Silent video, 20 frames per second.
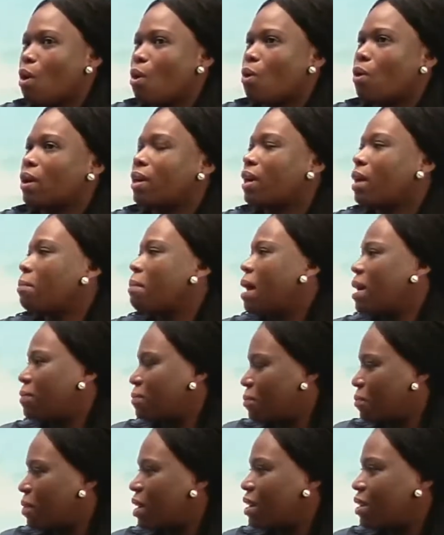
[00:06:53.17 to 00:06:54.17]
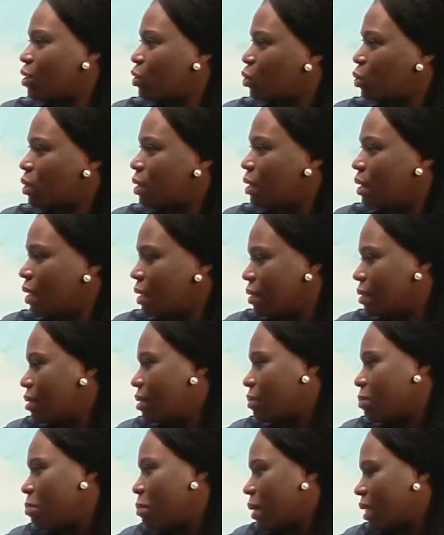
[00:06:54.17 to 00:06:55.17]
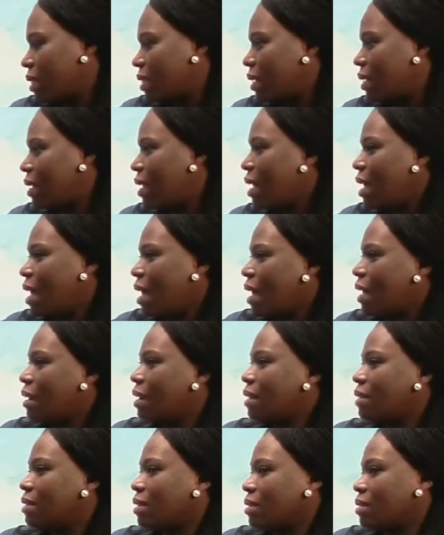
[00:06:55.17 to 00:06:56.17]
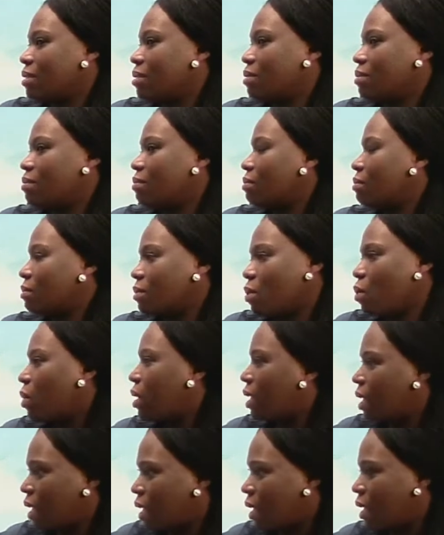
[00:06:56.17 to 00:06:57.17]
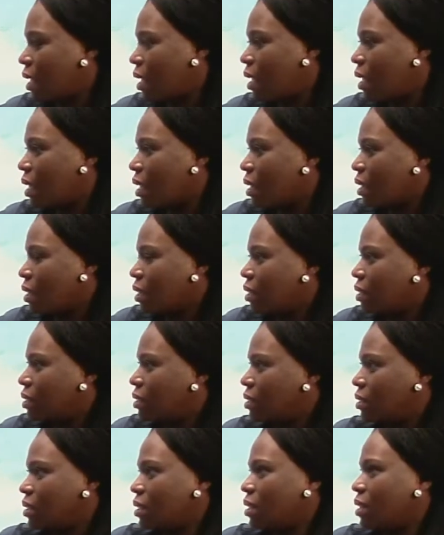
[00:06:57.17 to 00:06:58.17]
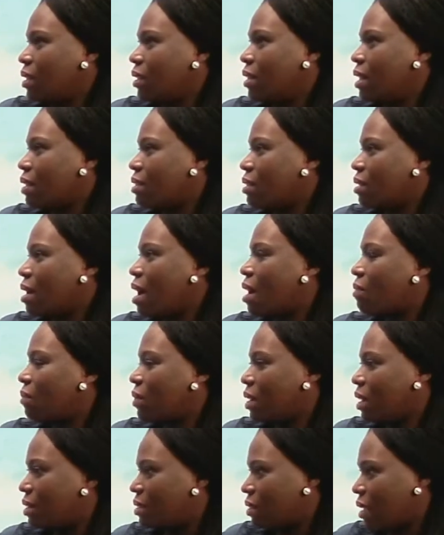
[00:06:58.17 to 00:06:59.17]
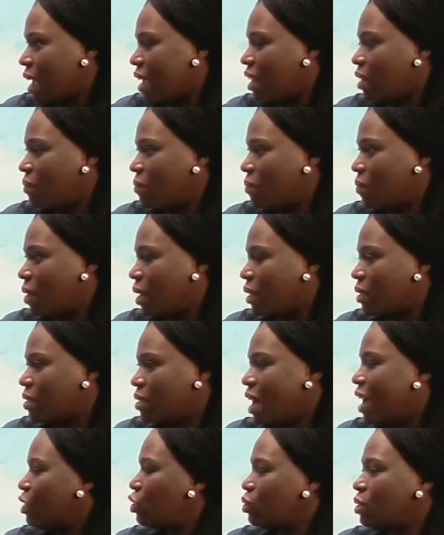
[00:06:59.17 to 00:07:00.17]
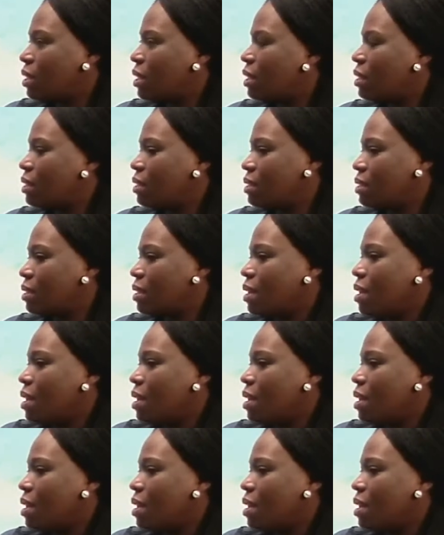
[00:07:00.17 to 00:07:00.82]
okay, my friend is on this method and it is okay, she doesn't have any side effects. I shouldn't